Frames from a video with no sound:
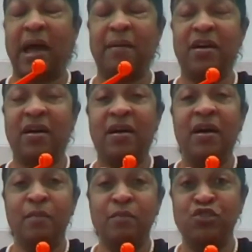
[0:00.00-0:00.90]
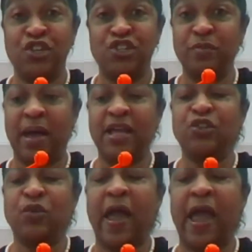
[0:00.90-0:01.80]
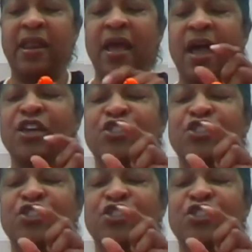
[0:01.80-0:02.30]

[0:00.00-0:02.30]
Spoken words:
but I'm a musician by trade.